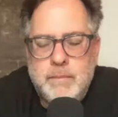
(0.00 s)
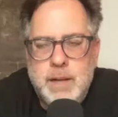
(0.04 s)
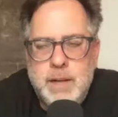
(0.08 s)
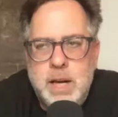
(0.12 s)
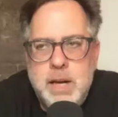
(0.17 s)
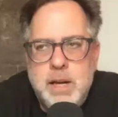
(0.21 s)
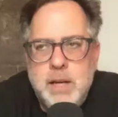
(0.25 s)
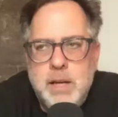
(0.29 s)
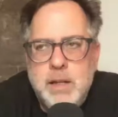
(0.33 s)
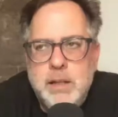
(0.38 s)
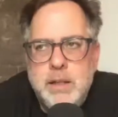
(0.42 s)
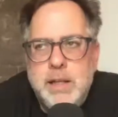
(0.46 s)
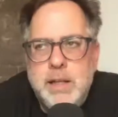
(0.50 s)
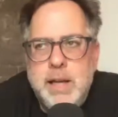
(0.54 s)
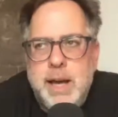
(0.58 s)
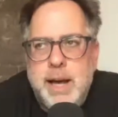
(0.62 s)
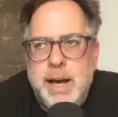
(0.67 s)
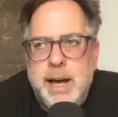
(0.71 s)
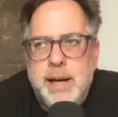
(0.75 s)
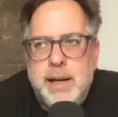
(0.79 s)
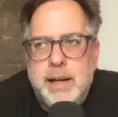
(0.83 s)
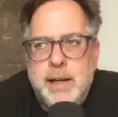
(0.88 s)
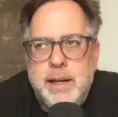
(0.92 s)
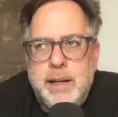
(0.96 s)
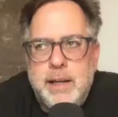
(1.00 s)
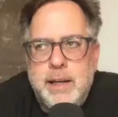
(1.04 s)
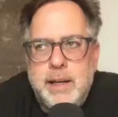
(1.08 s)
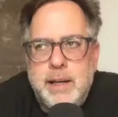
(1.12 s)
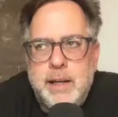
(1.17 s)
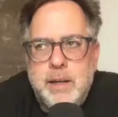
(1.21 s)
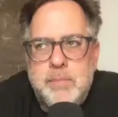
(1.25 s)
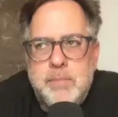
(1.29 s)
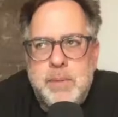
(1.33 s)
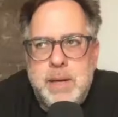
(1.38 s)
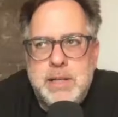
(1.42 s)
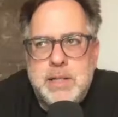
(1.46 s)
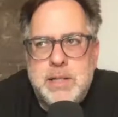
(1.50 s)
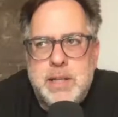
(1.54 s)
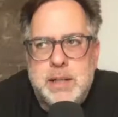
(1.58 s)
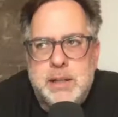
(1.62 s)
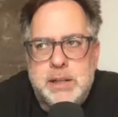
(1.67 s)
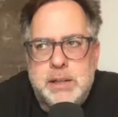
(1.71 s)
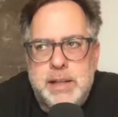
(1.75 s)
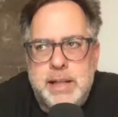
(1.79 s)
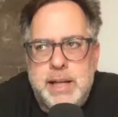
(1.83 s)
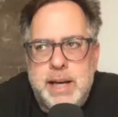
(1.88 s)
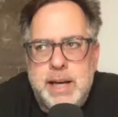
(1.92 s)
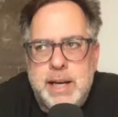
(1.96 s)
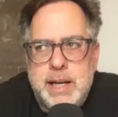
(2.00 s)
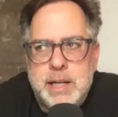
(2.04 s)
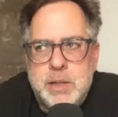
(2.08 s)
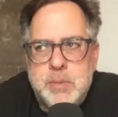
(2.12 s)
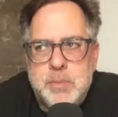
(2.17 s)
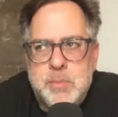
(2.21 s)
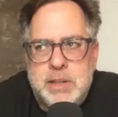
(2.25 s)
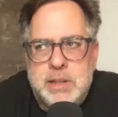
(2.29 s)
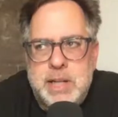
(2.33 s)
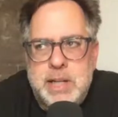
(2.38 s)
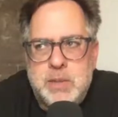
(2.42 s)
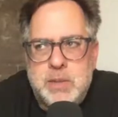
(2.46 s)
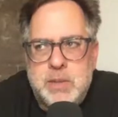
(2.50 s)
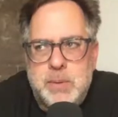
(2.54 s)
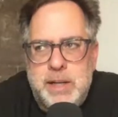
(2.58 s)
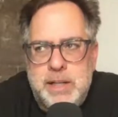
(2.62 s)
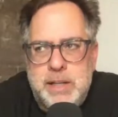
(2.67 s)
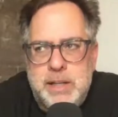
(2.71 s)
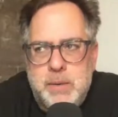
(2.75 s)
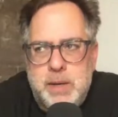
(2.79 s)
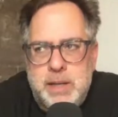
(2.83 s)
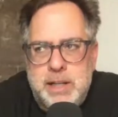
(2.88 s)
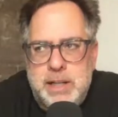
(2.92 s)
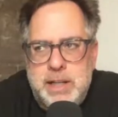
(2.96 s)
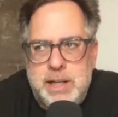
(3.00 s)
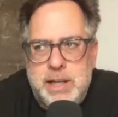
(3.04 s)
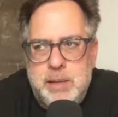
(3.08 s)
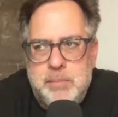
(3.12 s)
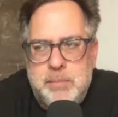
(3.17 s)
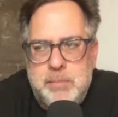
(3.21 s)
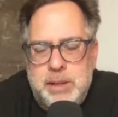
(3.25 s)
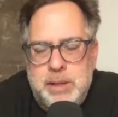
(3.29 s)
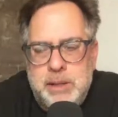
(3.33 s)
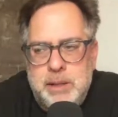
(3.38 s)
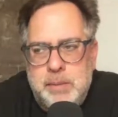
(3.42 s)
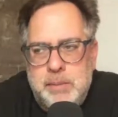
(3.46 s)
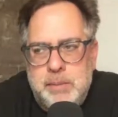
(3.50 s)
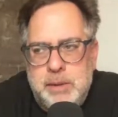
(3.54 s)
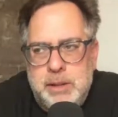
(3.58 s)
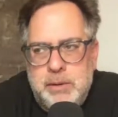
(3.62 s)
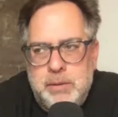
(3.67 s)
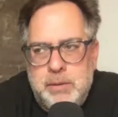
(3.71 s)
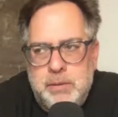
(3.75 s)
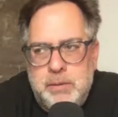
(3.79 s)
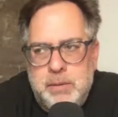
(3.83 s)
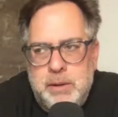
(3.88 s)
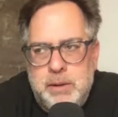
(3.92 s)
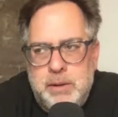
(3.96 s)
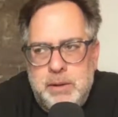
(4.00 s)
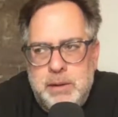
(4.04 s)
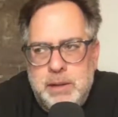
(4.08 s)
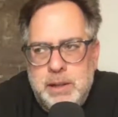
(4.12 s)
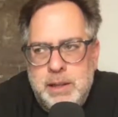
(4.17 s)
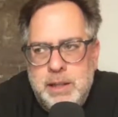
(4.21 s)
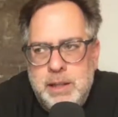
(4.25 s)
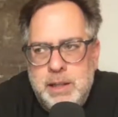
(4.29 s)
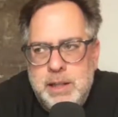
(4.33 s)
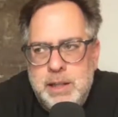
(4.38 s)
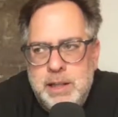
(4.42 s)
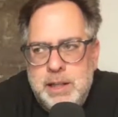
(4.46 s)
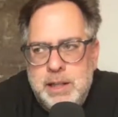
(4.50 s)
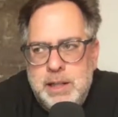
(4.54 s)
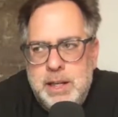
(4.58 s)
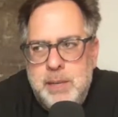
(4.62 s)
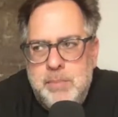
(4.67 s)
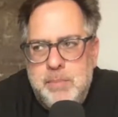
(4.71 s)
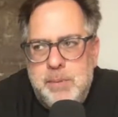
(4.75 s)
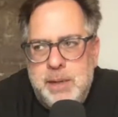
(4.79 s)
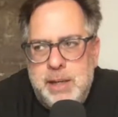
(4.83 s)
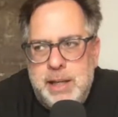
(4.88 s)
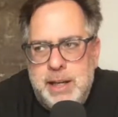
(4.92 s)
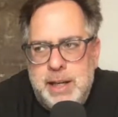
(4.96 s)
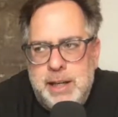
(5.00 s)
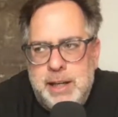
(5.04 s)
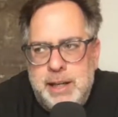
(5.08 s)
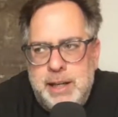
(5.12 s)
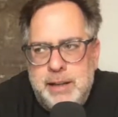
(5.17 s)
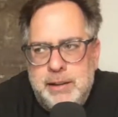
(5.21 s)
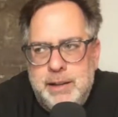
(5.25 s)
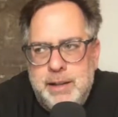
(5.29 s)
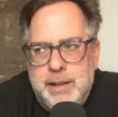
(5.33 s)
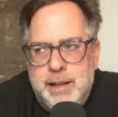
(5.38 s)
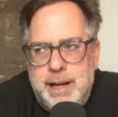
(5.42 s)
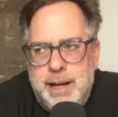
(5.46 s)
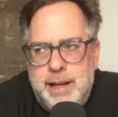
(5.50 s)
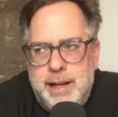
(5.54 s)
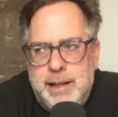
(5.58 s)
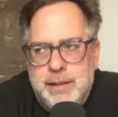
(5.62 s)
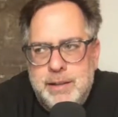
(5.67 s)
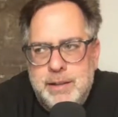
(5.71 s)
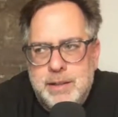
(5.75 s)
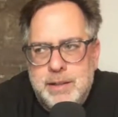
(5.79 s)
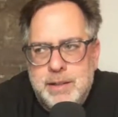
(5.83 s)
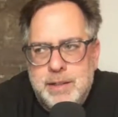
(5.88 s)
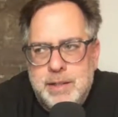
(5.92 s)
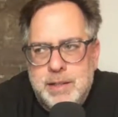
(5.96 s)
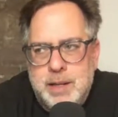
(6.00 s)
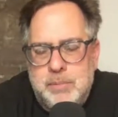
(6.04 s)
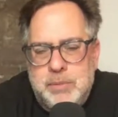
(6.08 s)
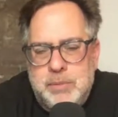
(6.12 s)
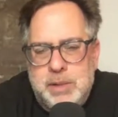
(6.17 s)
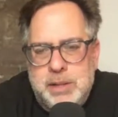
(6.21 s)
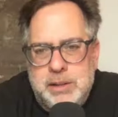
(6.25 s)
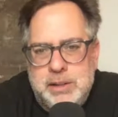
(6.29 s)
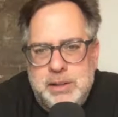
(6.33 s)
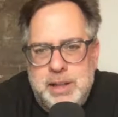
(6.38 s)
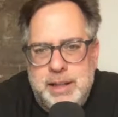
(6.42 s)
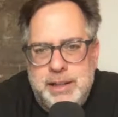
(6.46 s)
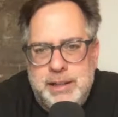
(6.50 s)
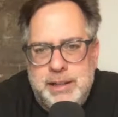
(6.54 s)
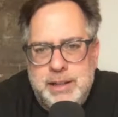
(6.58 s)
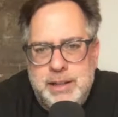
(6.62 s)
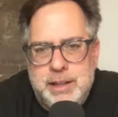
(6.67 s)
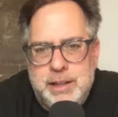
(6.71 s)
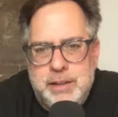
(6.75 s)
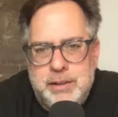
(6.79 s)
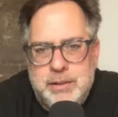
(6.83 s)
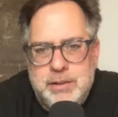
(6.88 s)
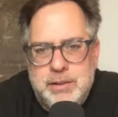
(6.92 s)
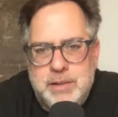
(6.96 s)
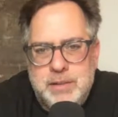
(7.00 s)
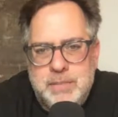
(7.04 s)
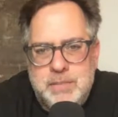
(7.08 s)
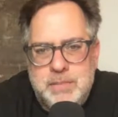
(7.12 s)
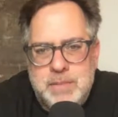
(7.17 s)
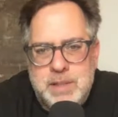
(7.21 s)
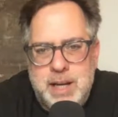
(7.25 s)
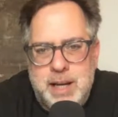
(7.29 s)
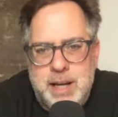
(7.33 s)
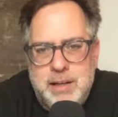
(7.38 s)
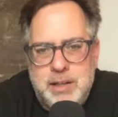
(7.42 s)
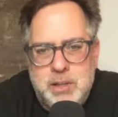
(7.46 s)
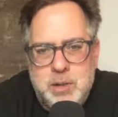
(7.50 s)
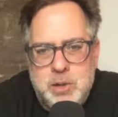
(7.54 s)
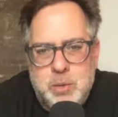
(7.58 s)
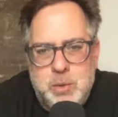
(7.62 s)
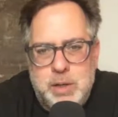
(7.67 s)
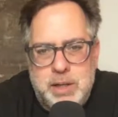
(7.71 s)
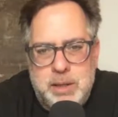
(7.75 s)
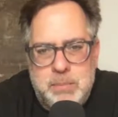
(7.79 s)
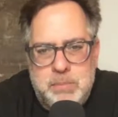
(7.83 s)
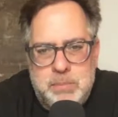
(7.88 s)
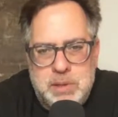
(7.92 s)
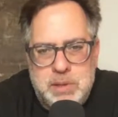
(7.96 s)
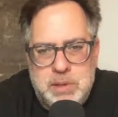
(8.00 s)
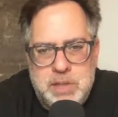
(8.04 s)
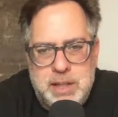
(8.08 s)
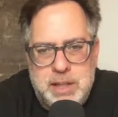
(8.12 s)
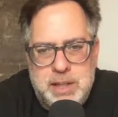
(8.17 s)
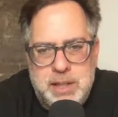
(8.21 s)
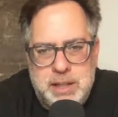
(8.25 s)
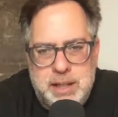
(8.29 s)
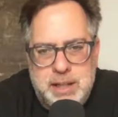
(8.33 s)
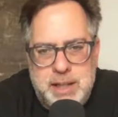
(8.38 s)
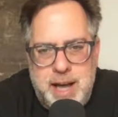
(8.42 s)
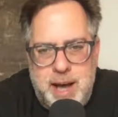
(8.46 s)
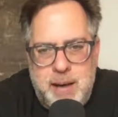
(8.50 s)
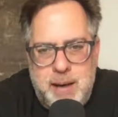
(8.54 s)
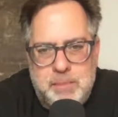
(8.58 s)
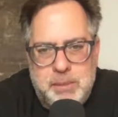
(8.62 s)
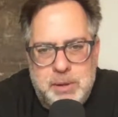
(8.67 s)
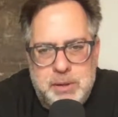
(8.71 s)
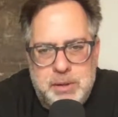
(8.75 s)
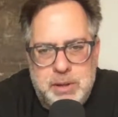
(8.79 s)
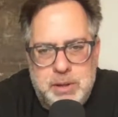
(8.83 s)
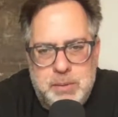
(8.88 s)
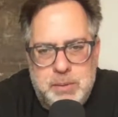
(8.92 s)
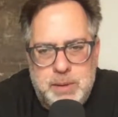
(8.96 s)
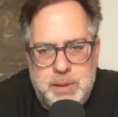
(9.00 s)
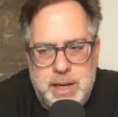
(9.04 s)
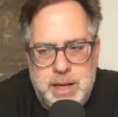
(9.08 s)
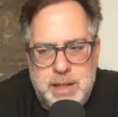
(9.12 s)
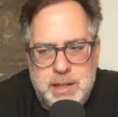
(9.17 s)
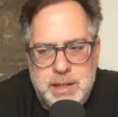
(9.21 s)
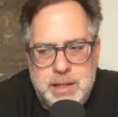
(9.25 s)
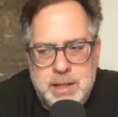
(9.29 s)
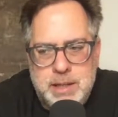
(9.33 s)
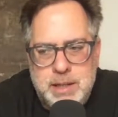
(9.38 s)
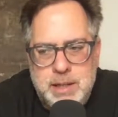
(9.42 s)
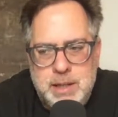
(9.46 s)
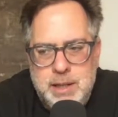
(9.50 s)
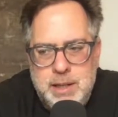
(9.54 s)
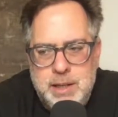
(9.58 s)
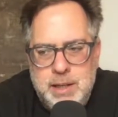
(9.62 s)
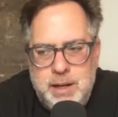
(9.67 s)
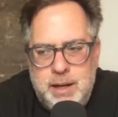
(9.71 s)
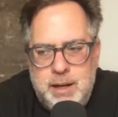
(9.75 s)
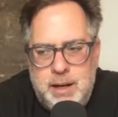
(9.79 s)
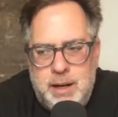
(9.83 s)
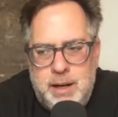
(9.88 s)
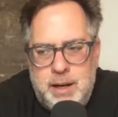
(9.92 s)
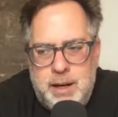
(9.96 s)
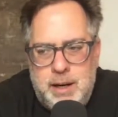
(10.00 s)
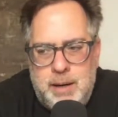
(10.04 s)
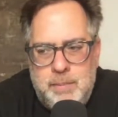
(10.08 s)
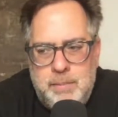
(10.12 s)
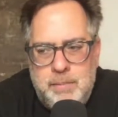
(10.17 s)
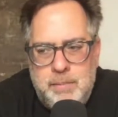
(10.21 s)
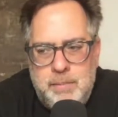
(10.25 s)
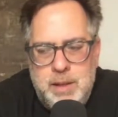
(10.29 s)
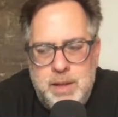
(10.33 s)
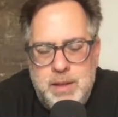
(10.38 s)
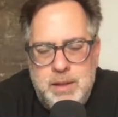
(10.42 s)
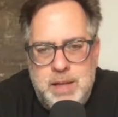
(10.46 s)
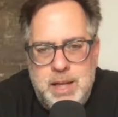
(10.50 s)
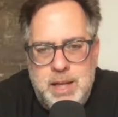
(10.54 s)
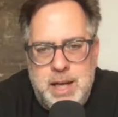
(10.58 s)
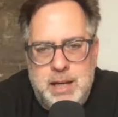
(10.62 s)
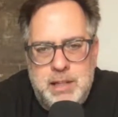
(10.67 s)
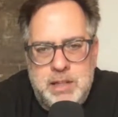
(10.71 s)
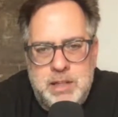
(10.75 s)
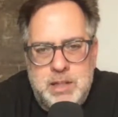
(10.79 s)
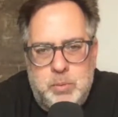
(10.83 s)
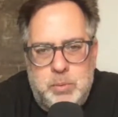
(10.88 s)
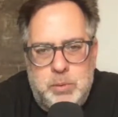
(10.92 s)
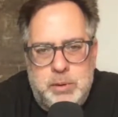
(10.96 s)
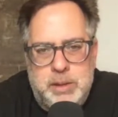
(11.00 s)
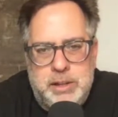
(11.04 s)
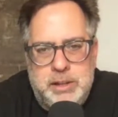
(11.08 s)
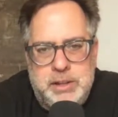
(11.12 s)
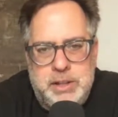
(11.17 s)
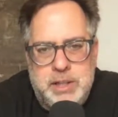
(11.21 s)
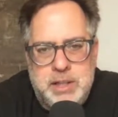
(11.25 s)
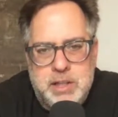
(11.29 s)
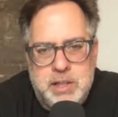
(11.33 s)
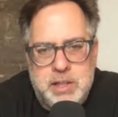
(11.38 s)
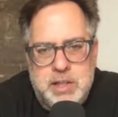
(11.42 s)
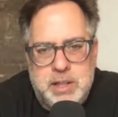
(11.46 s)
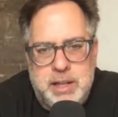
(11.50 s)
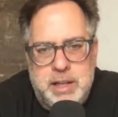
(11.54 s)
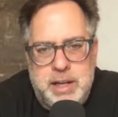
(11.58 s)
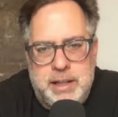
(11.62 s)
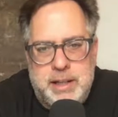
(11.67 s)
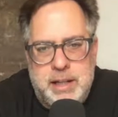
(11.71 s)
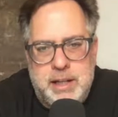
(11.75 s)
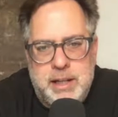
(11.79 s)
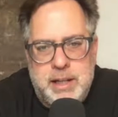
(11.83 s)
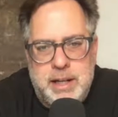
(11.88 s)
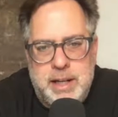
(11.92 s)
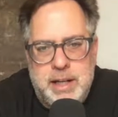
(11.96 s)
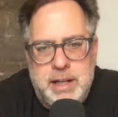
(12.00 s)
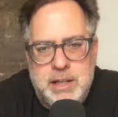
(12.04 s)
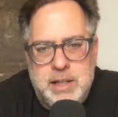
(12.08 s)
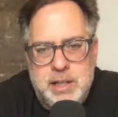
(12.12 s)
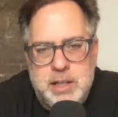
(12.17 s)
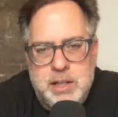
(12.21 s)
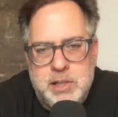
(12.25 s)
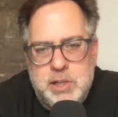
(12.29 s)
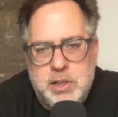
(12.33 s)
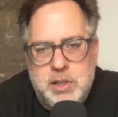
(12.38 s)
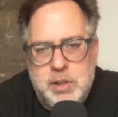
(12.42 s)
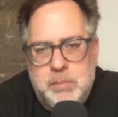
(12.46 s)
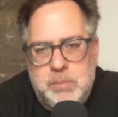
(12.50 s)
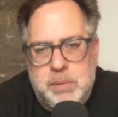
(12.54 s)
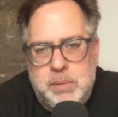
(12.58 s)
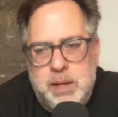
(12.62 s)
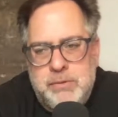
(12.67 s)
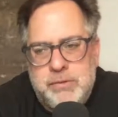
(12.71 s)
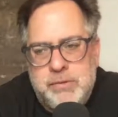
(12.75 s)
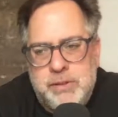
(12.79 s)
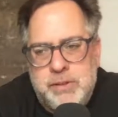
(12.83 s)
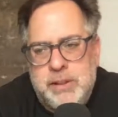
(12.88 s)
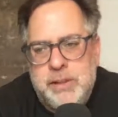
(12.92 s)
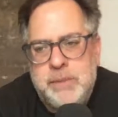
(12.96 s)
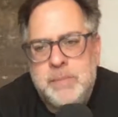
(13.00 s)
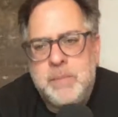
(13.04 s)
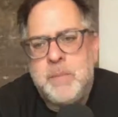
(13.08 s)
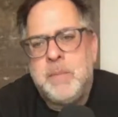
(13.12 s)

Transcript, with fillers: Yeah, it basically is, but that's why you want to keep it. I mean, keeping it at something like, 10 to 20% of the capital you raise, then it's really just like an additional buffer.